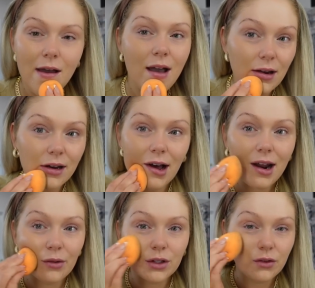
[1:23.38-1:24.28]
and not
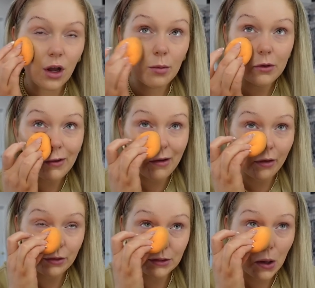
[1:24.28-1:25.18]
have this video be 5
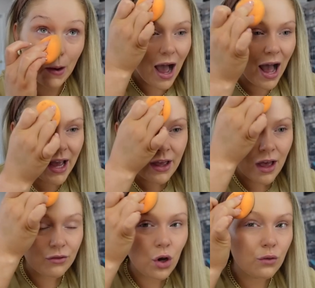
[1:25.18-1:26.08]
hours long. I
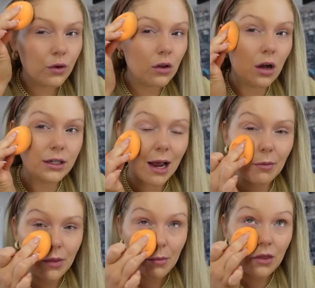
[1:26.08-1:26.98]
have known for a long time
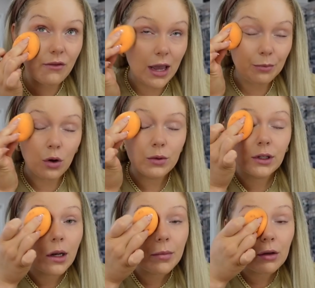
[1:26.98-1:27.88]
that the month of April was
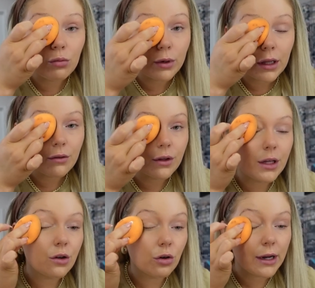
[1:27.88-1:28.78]
gonna be really, really
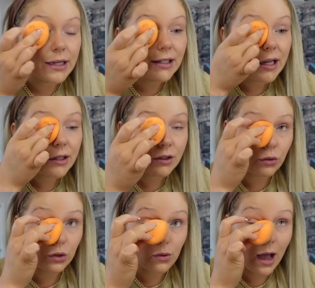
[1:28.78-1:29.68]
crazy. So
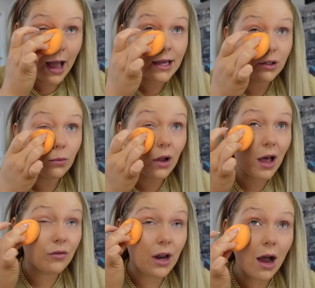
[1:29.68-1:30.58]
you guys will
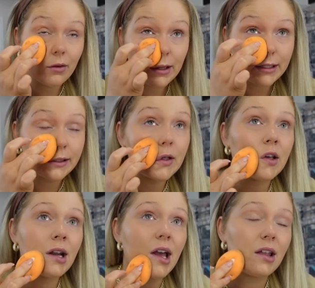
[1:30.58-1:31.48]
have not really
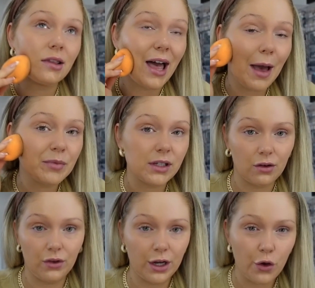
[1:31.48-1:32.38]
seen a lapse
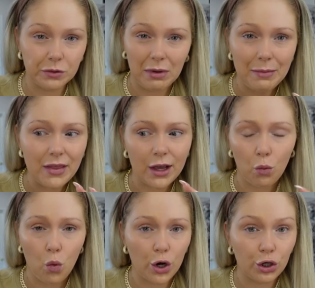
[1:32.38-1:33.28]
in videos, maybe like
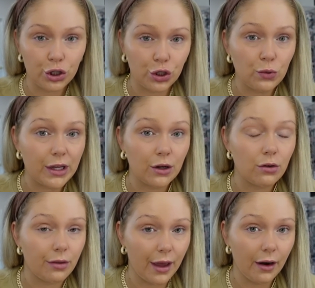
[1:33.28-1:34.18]
one or two here
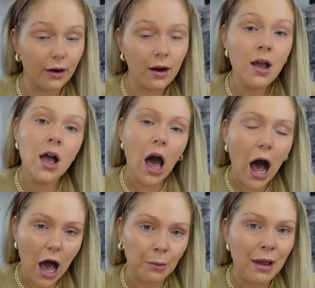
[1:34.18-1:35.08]
or there
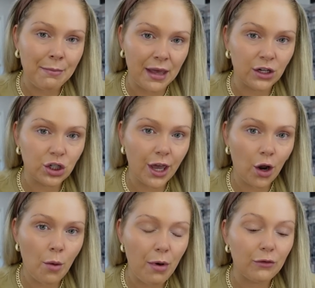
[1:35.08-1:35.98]
on my main
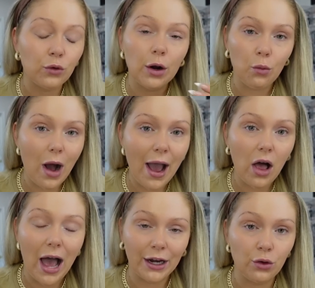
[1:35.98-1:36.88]
channel. But for a
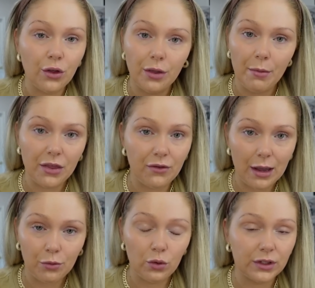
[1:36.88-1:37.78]
while, I knew that the month of
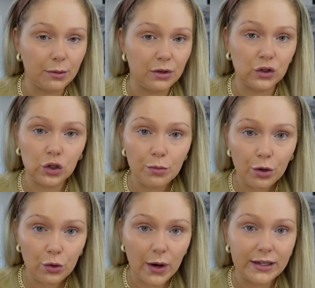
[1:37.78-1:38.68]
April was gonna be super
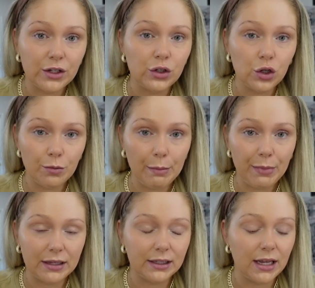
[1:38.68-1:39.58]
crazy, super
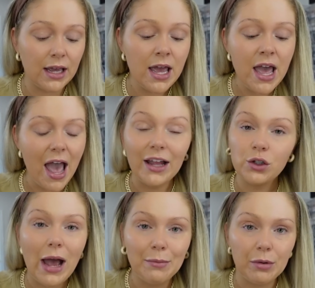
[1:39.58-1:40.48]
busy. And
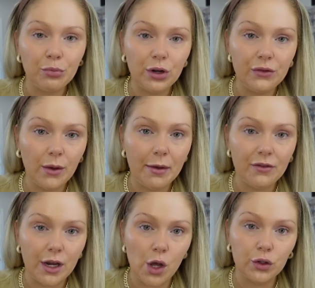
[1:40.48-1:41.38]
so I had been pre-filming
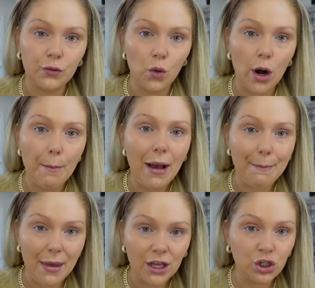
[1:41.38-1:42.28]
videos for my
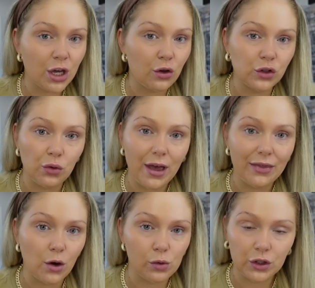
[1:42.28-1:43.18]
main channel so that
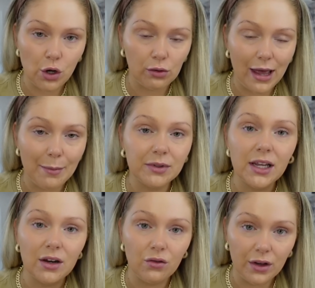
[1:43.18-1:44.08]
there was no lapse
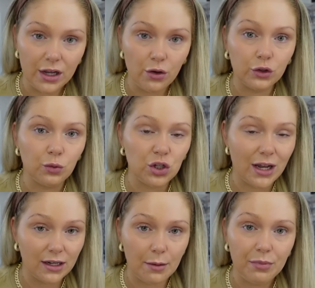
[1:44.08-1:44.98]
in videos, which
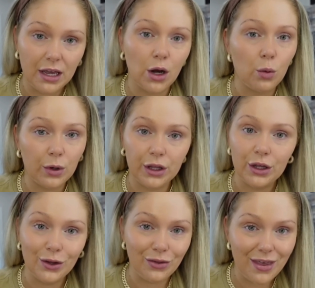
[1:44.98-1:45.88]
ended up being a really
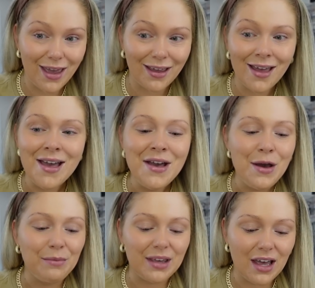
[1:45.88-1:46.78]
good thing
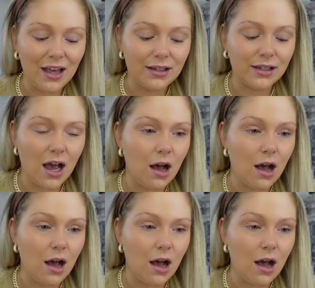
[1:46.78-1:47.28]
because